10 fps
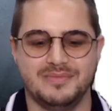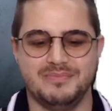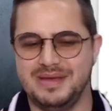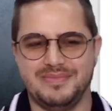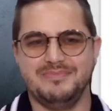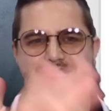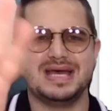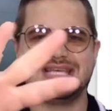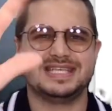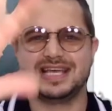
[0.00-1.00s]
maybe
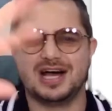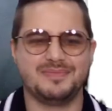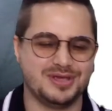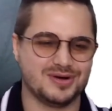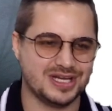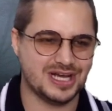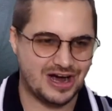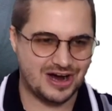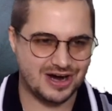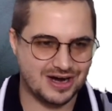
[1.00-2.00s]
messing up your
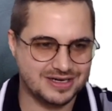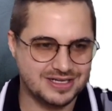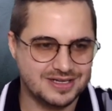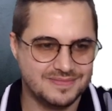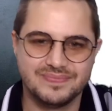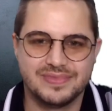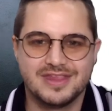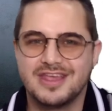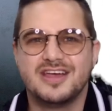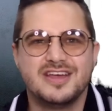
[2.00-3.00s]
yard.
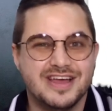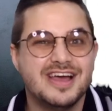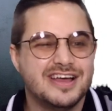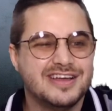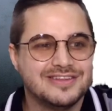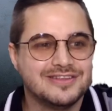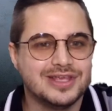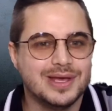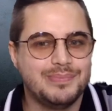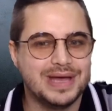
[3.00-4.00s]
So
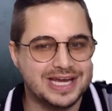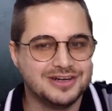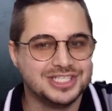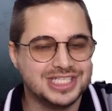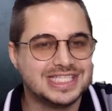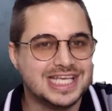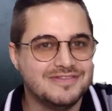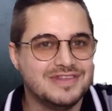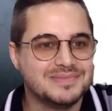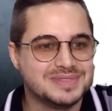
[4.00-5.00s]
you better just
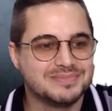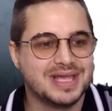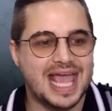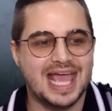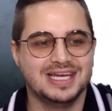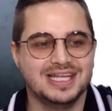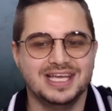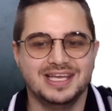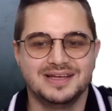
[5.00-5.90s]
give them some candy